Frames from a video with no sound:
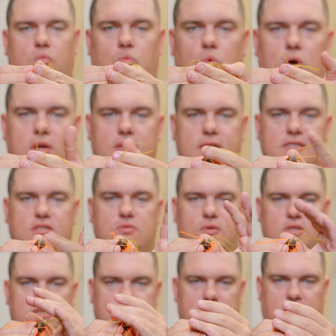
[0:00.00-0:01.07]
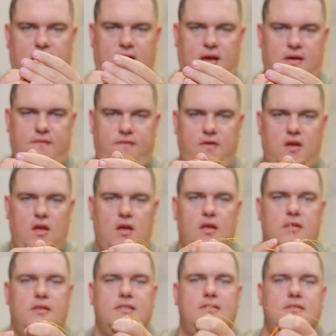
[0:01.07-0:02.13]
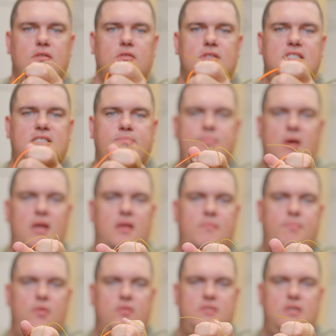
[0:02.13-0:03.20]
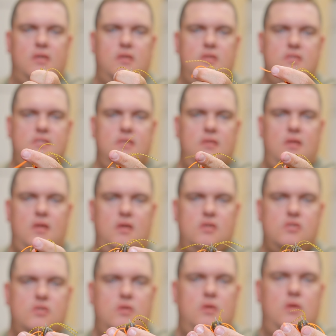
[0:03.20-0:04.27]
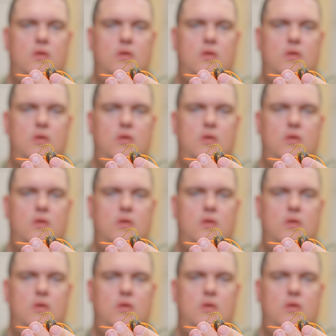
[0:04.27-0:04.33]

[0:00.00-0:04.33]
One is going to have this little spike built in. Can you see that, Ash?